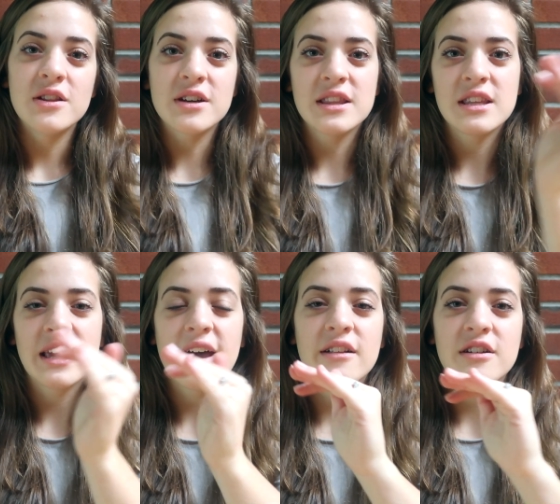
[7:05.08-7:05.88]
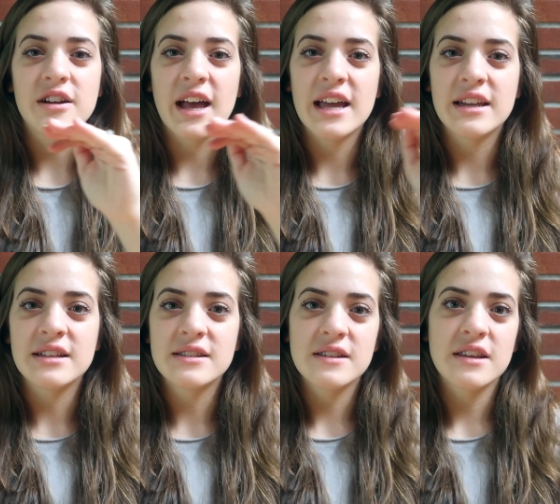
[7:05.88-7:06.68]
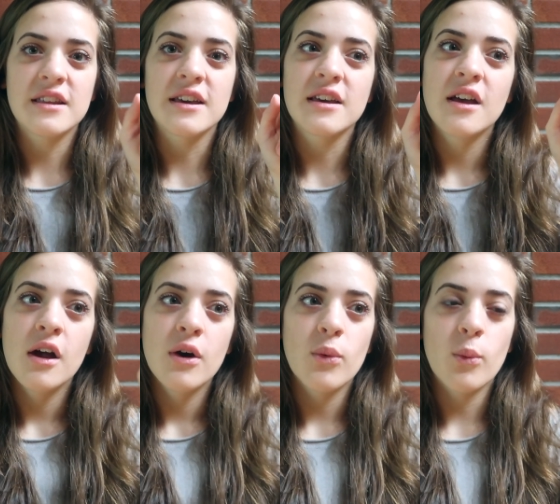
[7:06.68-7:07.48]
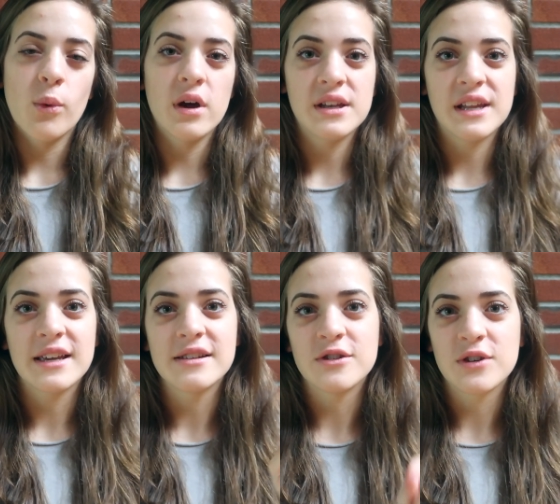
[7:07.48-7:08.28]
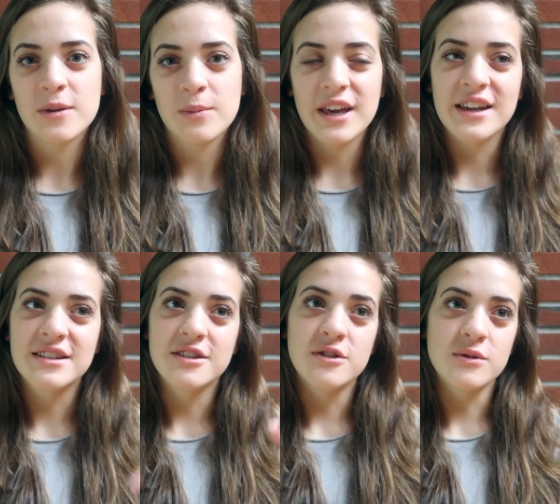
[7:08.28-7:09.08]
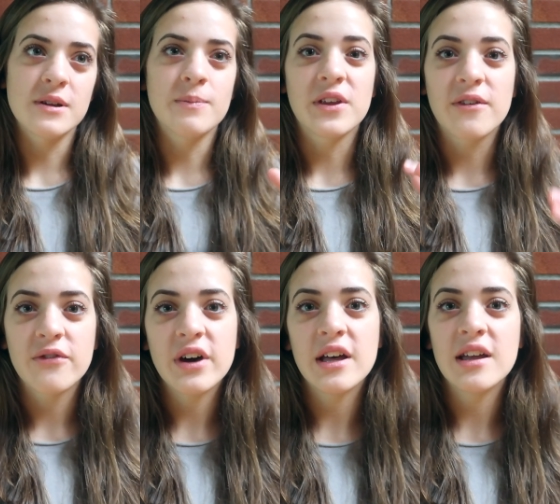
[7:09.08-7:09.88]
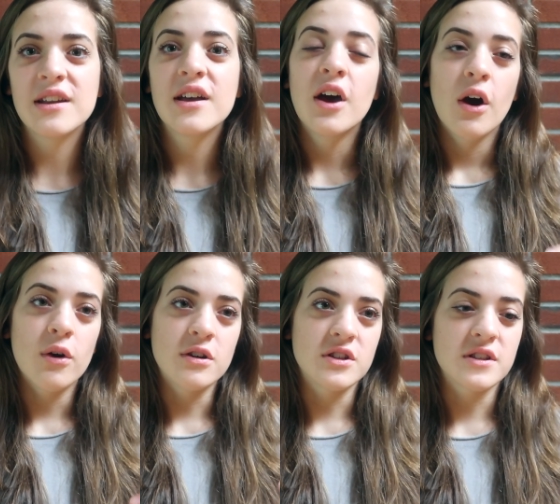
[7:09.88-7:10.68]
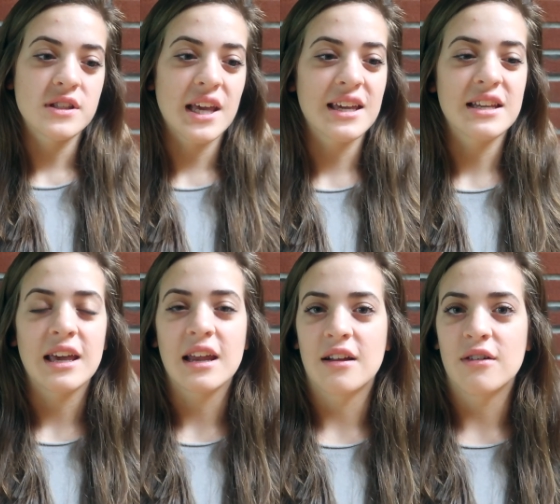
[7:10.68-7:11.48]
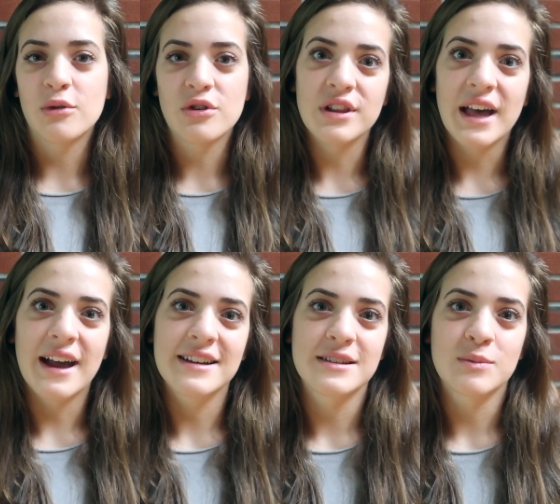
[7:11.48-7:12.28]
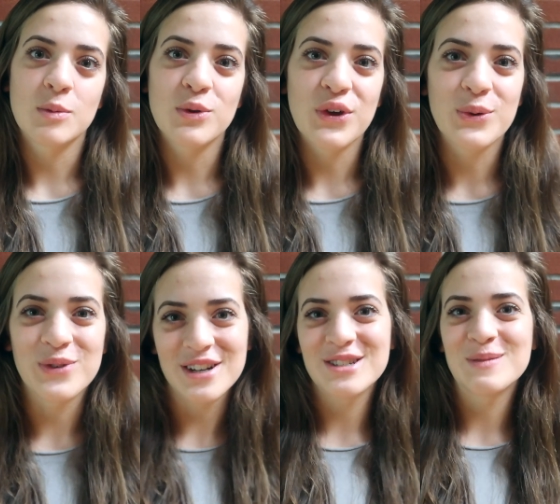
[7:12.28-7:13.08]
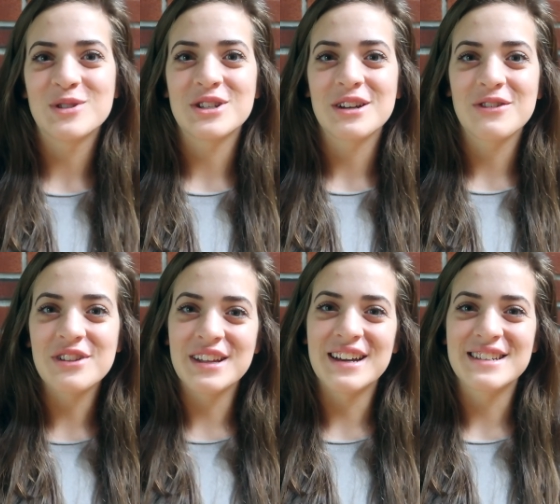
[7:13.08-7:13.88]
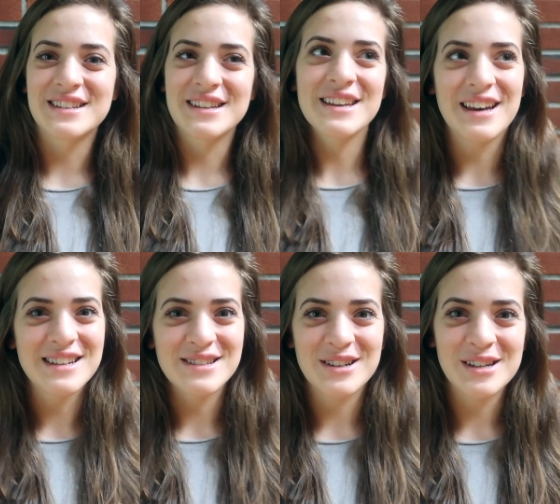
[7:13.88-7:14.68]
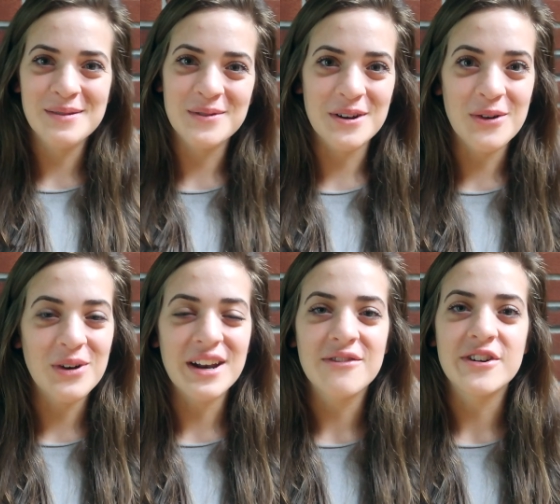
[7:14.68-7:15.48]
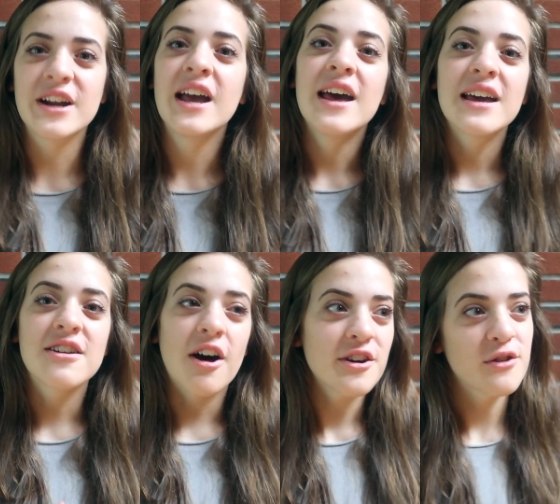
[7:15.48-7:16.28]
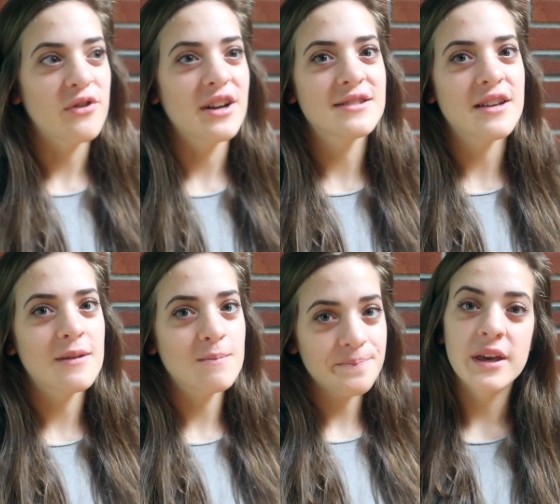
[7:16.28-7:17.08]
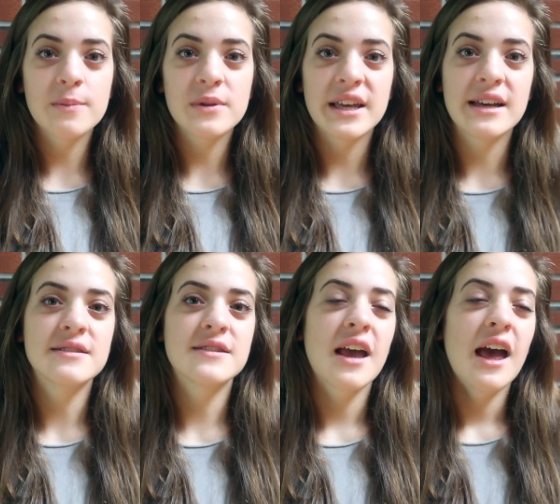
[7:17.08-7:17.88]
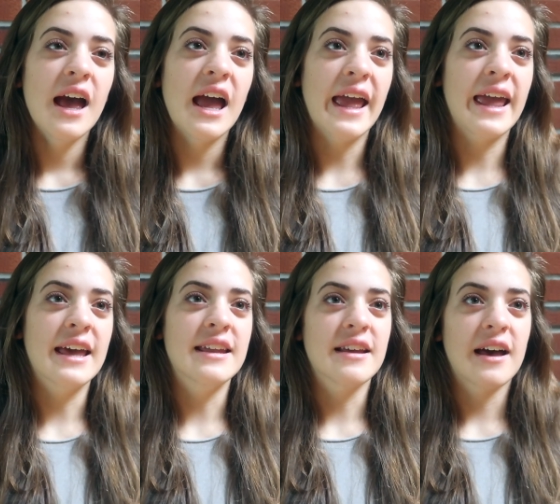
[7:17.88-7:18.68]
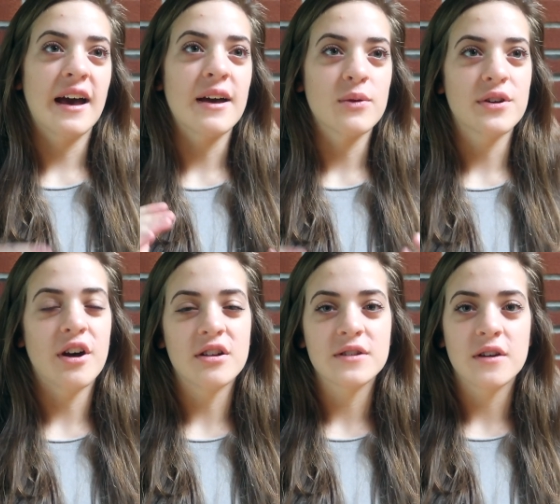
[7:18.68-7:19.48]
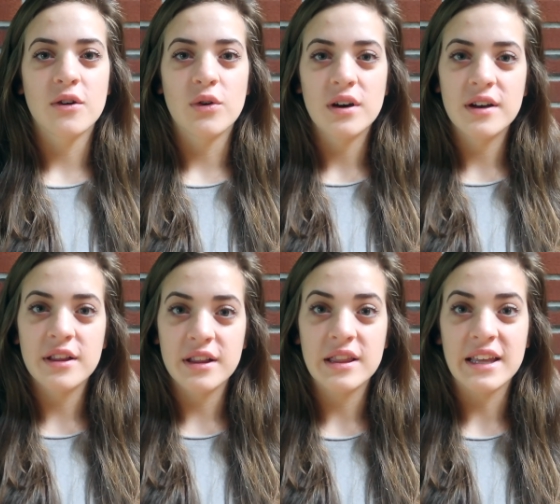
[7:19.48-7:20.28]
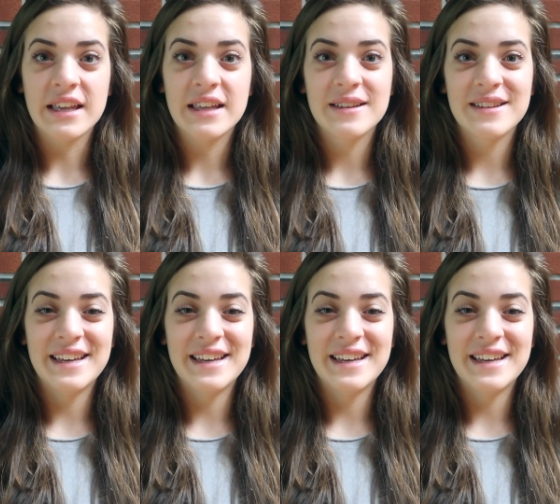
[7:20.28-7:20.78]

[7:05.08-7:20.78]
look at the calendar ahead and see like what days you can pick to do something fun, or just take a day to relax and maybe like watch some chick flicks and eat ice cream, you know, whatever. Call your friends up, make plans. And I would also, like,